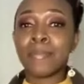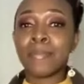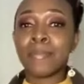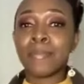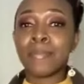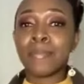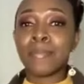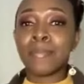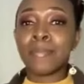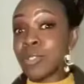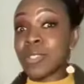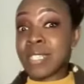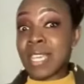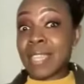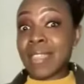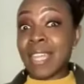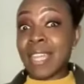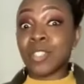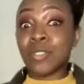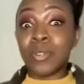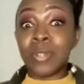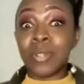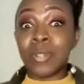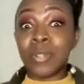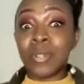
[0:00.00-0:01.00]
And they also
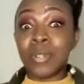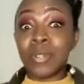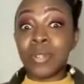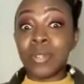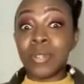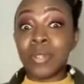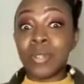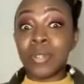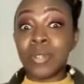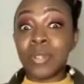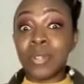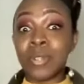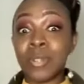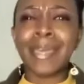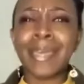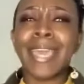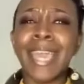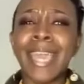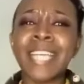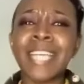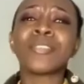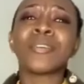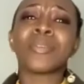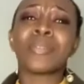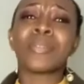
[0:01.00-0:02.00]
say that your network
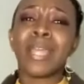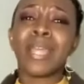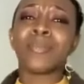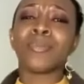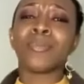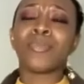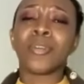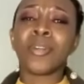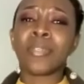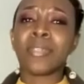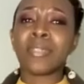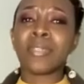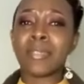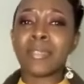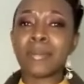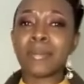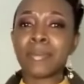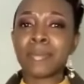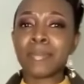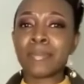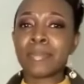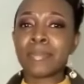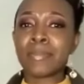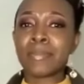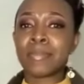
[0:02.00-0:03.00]
is your net worth.
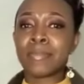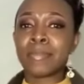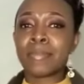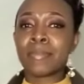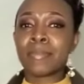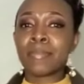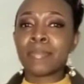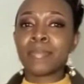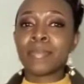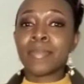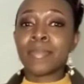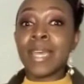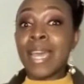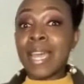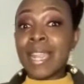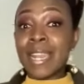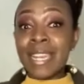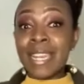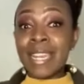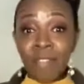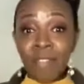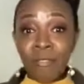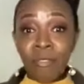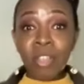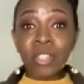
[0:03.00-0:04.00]

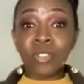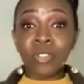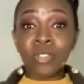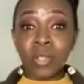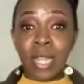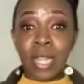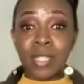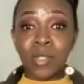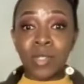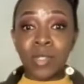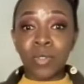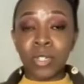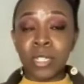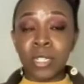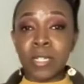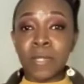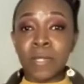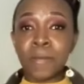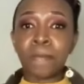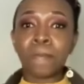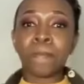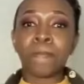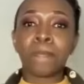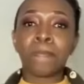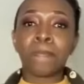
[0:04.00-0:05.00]
Leverage your network.
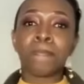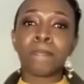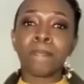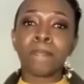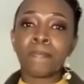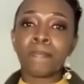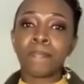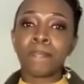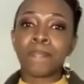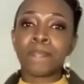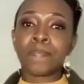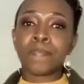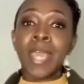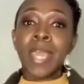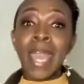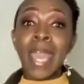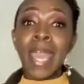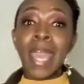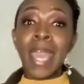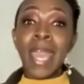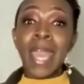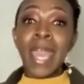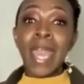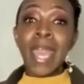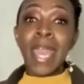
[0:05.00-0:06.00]

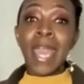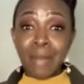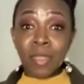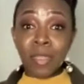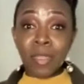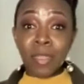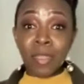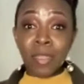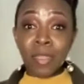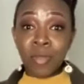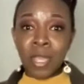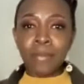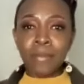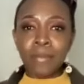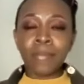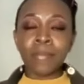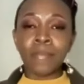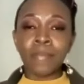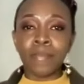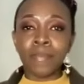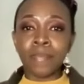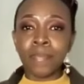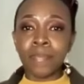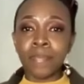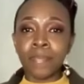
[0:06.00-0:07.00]
Number three,
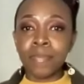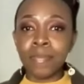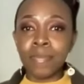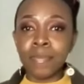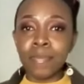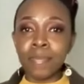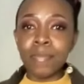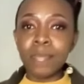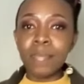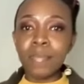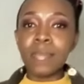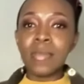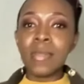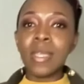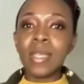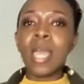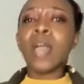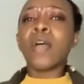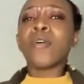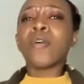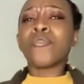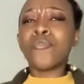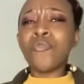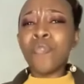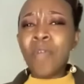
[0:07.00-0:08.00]

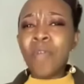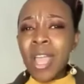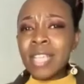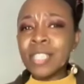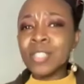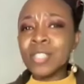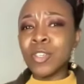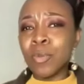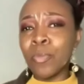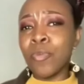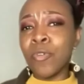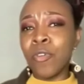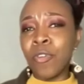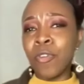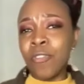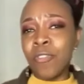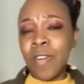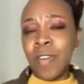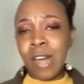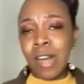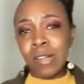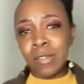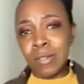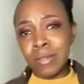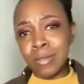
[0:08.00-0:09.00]
raise your
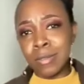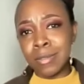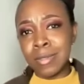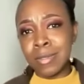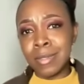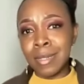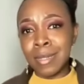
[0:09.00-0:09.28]
profile.